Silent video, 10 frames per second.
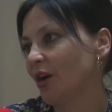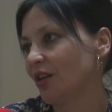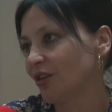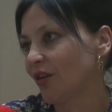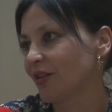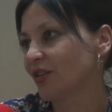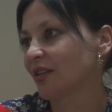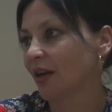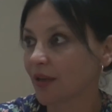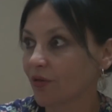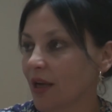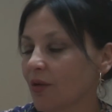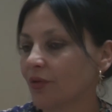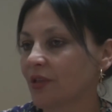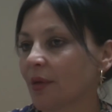works. You know, I create
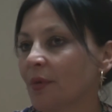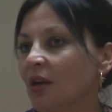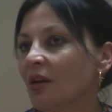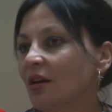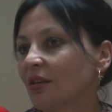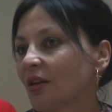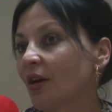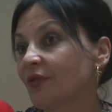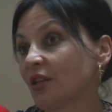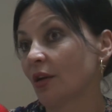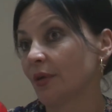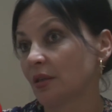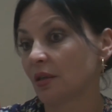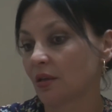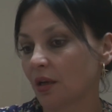all the time. I'd love to go
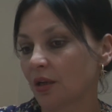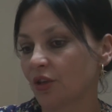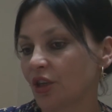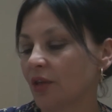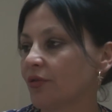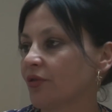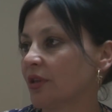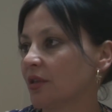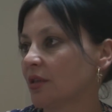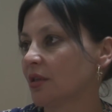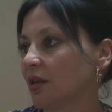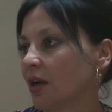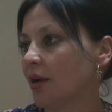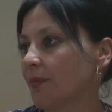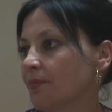into kind of children's
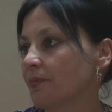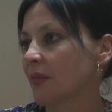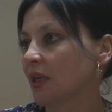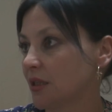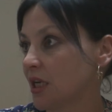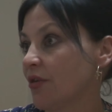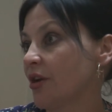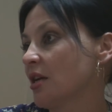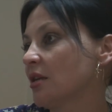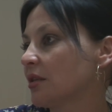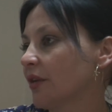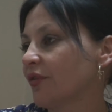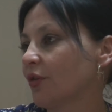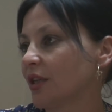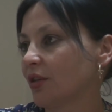interiors.
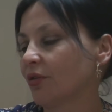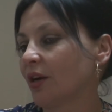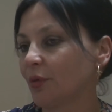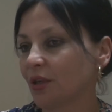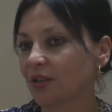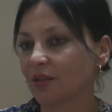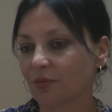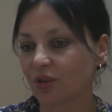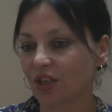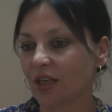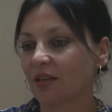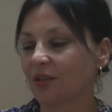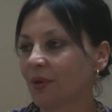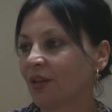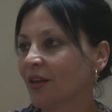I've already thought I want to do some
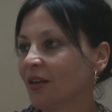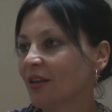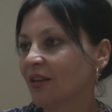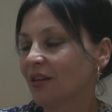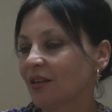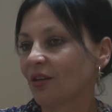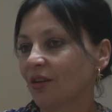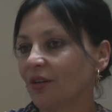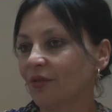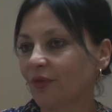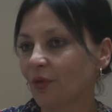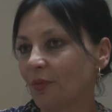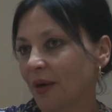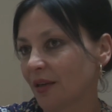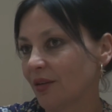sheets with kind of all
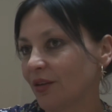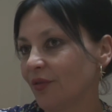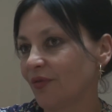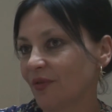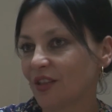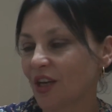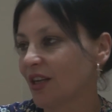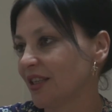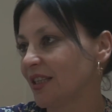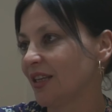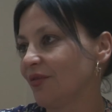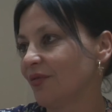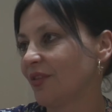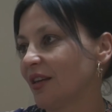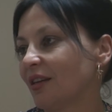my kind of circusy
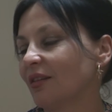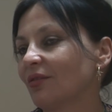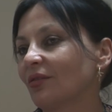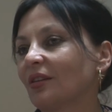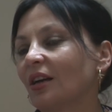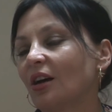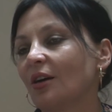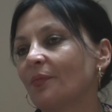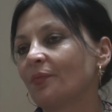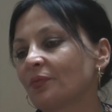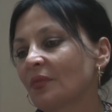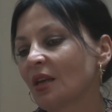thing, and